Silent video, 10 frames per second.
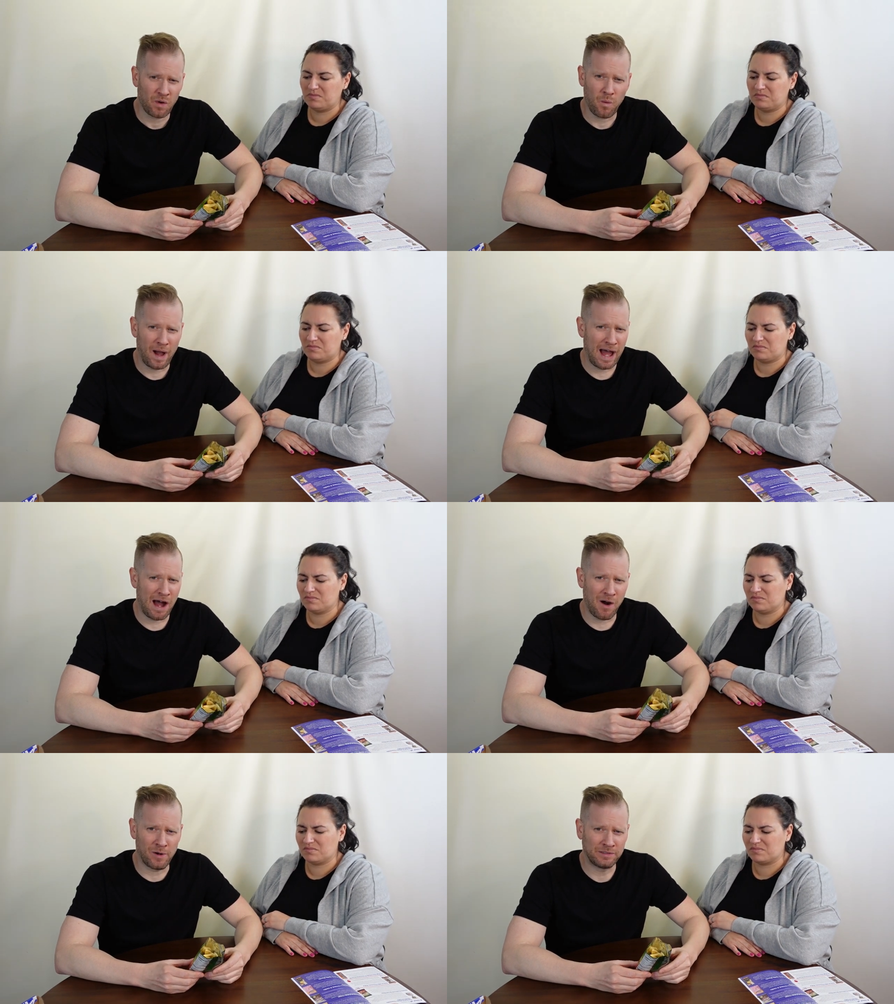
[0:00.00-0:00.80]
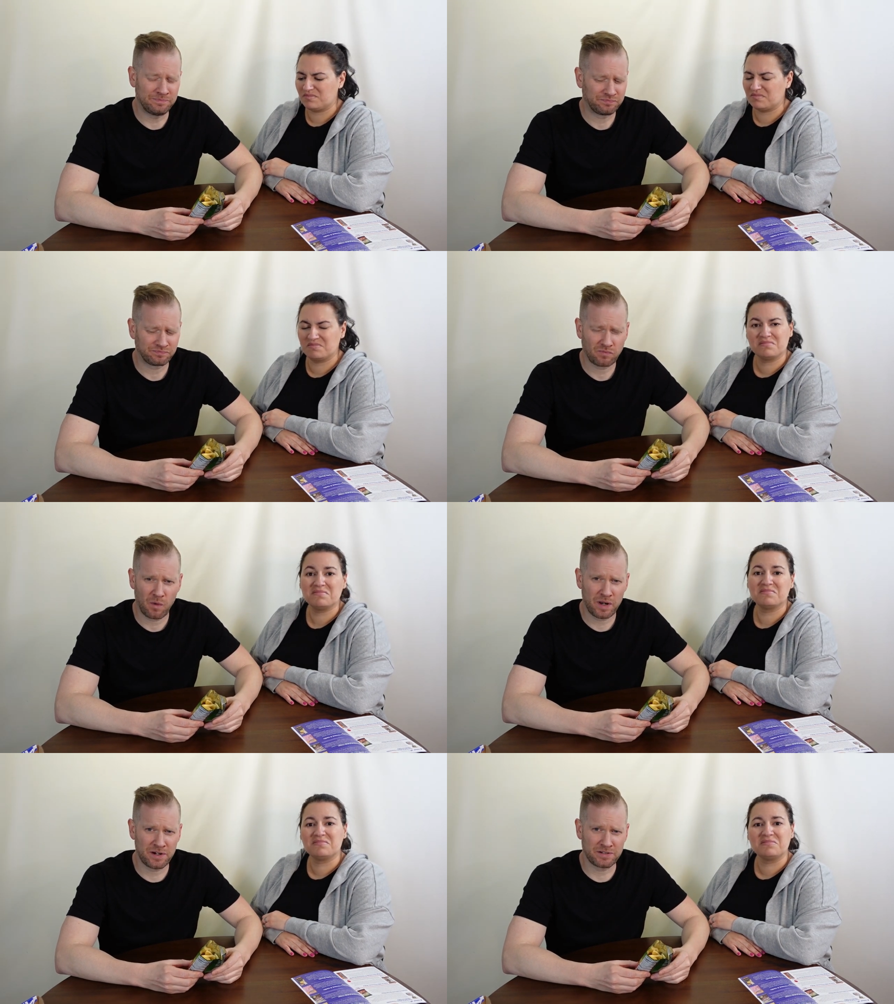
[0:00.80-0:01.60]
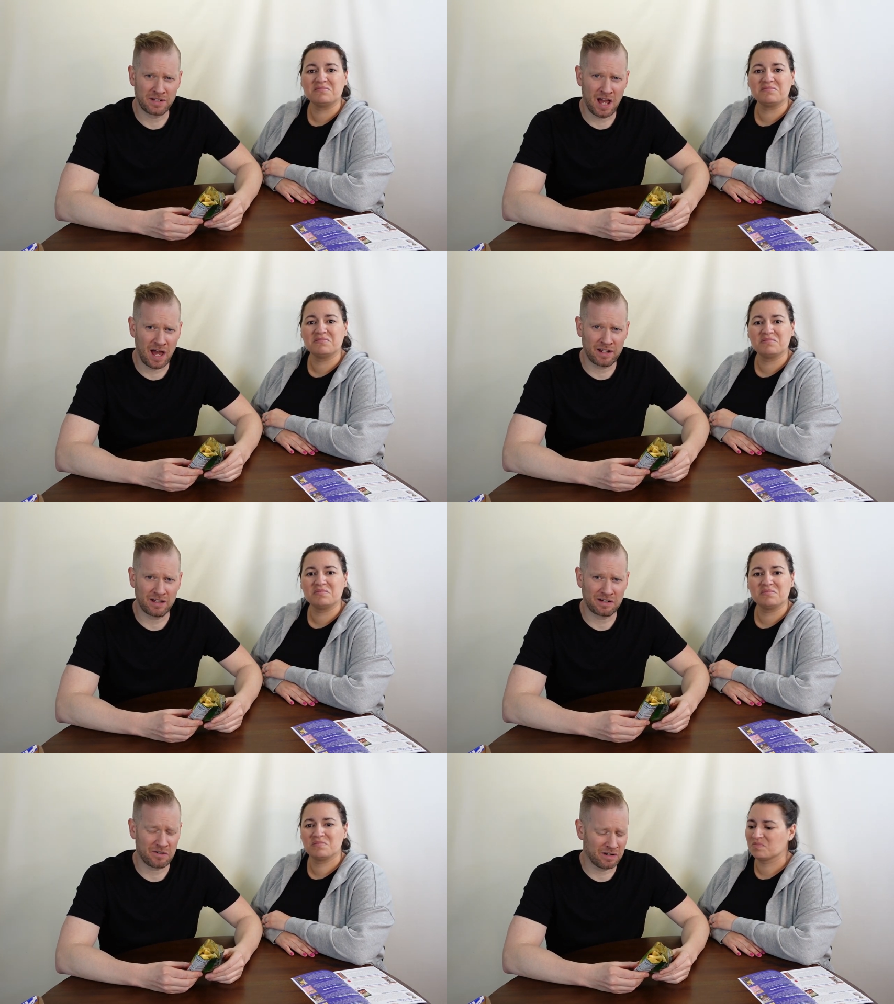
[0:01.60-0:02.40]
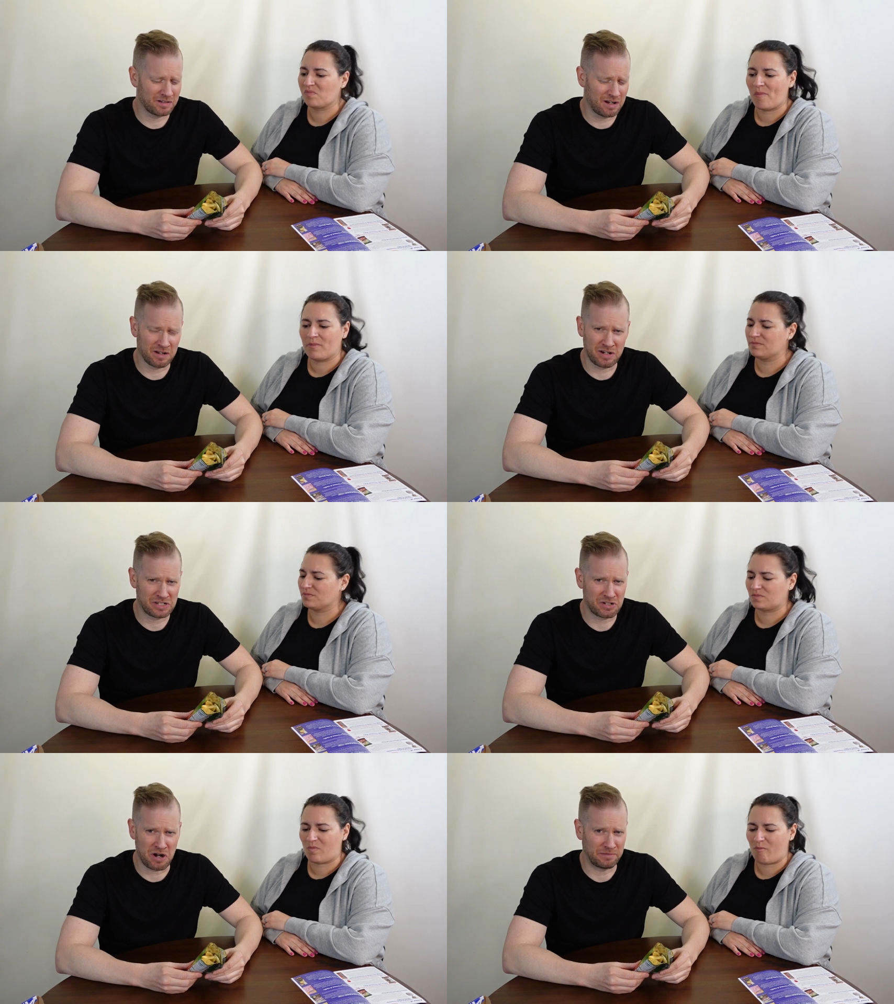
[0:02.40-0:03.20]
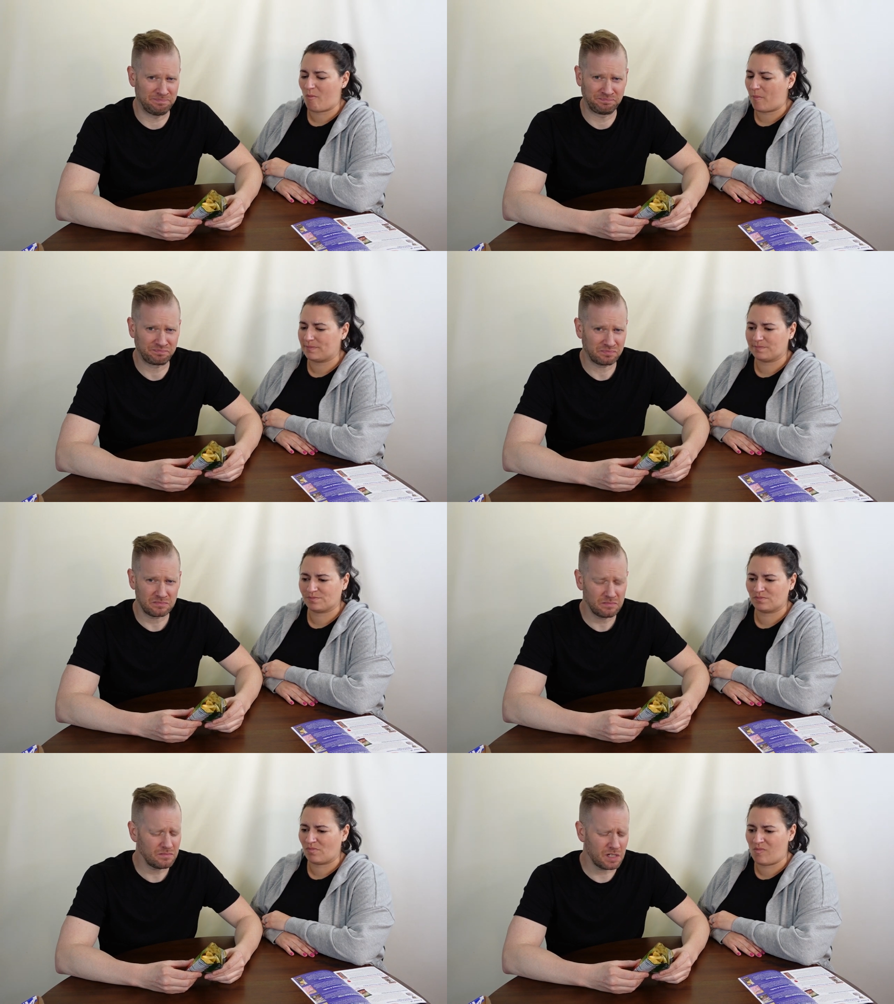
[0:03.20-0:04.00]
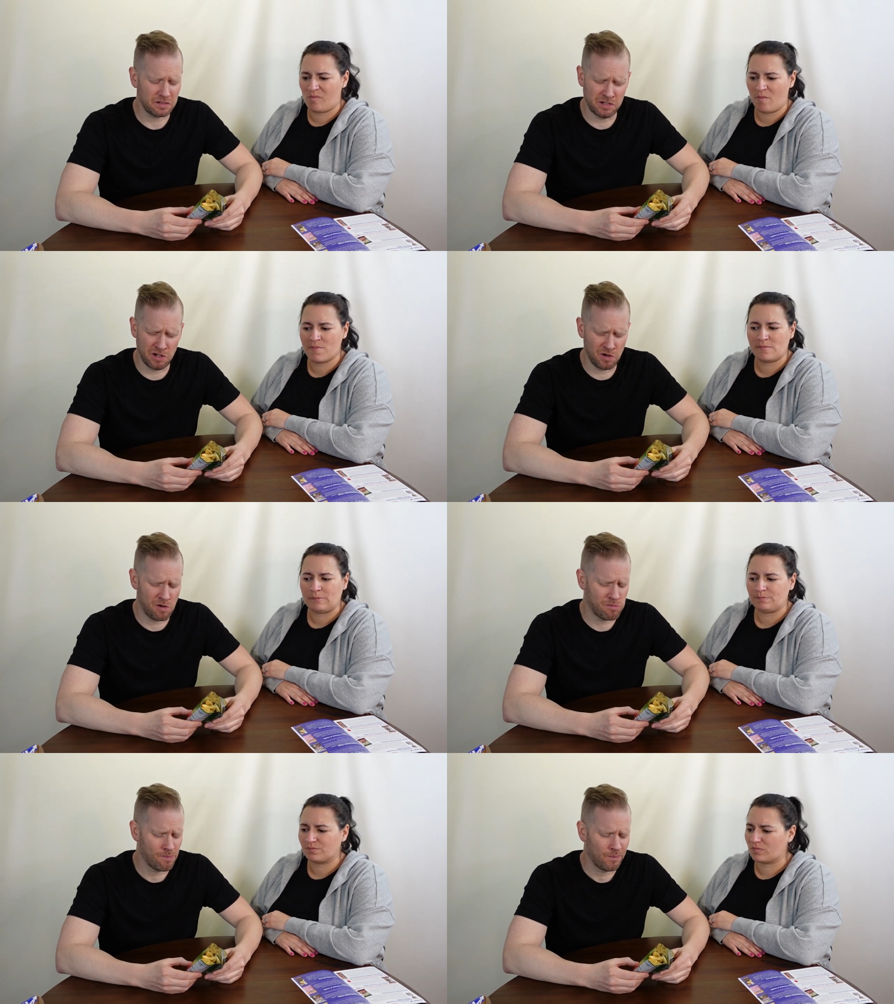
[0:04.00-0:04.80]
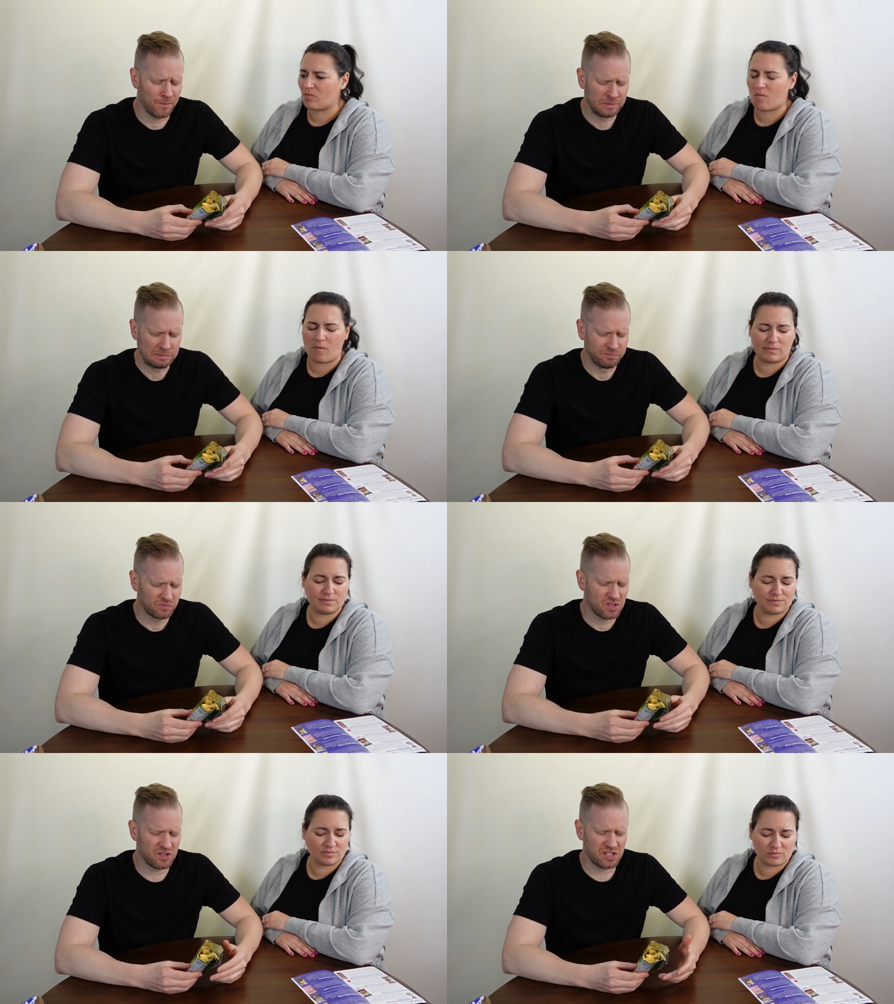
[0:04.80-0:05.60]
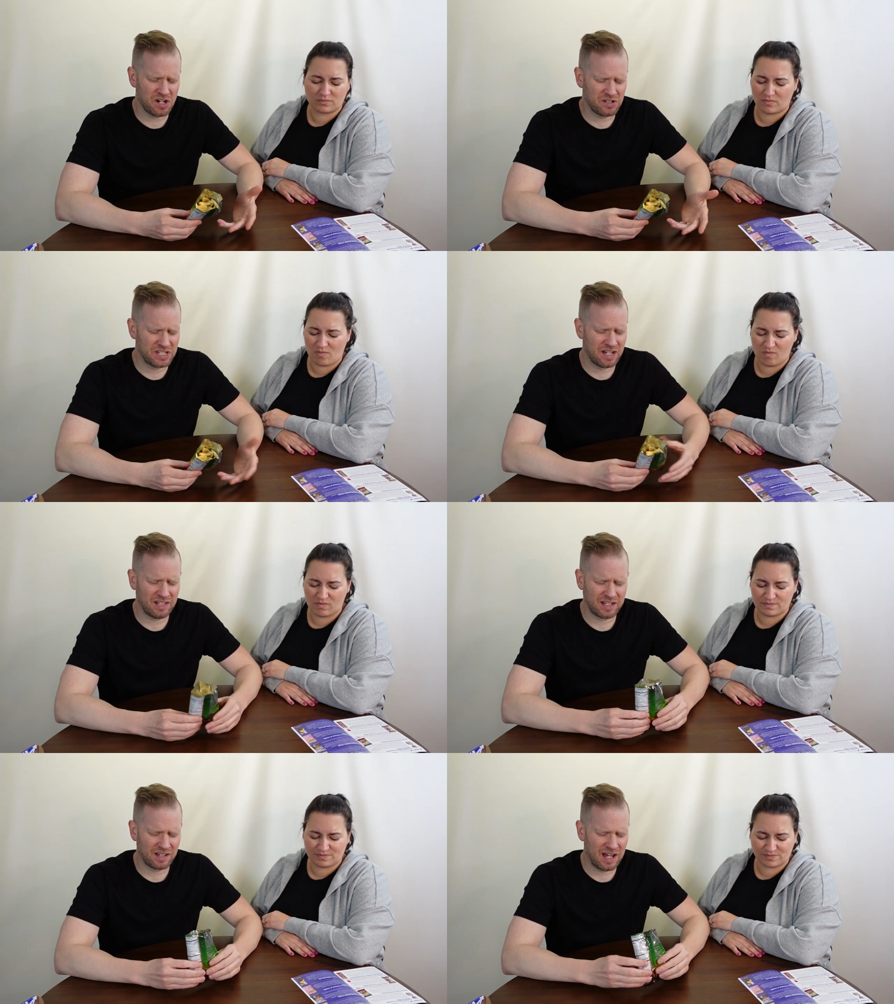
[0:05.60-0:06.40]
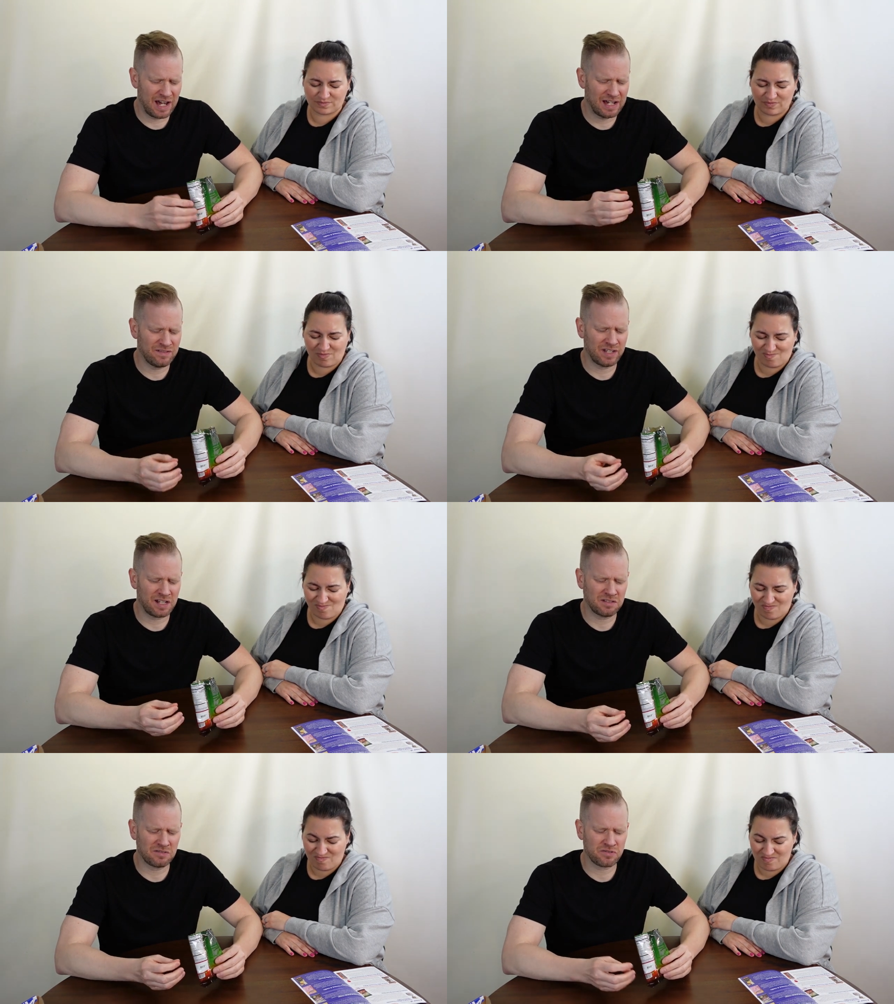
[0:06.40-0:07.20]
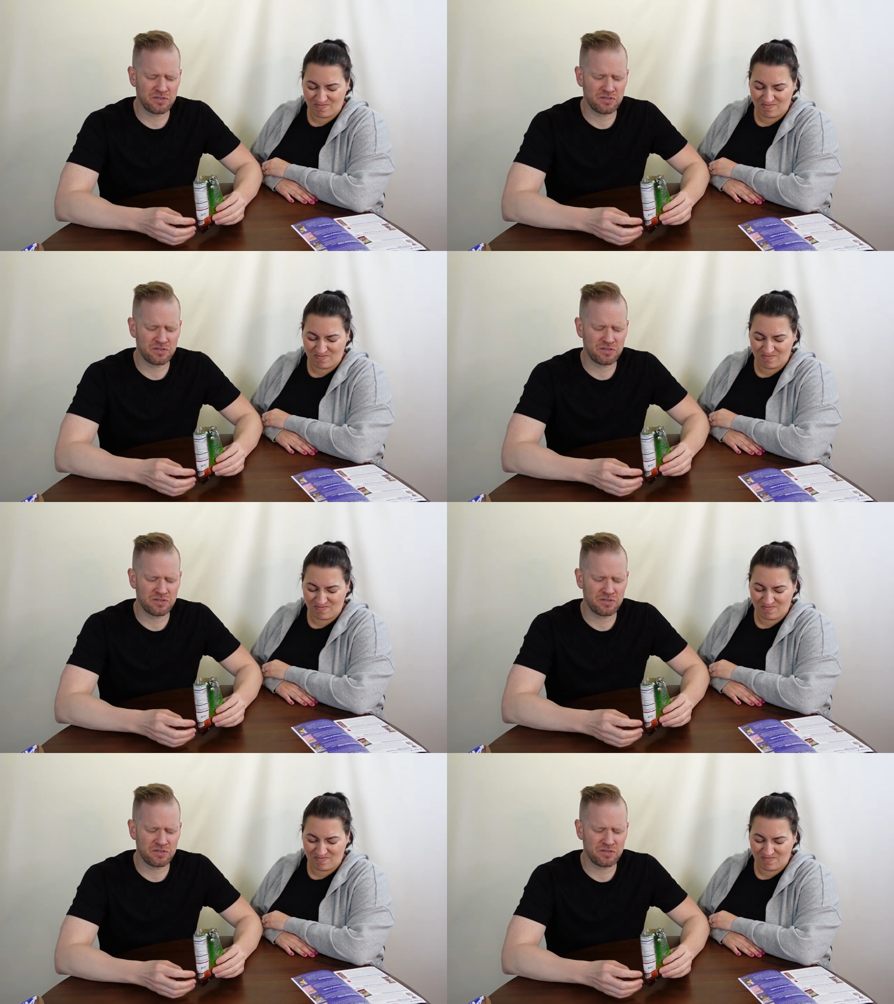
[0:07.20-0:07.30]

Speaker 1: Wow, we are not at a great on a great start. No. So it starts out like a kind of like a little